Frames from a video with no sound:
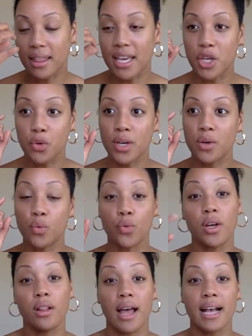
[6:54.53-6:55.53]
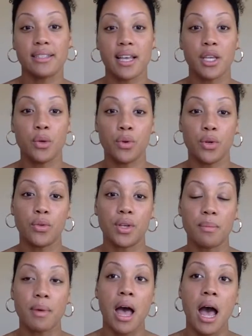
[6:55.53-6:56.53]
Like you didn't realize that you knew
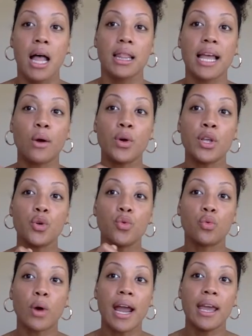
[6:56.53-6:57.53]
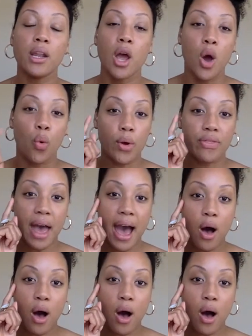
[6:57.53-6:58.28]
them. Like when you write when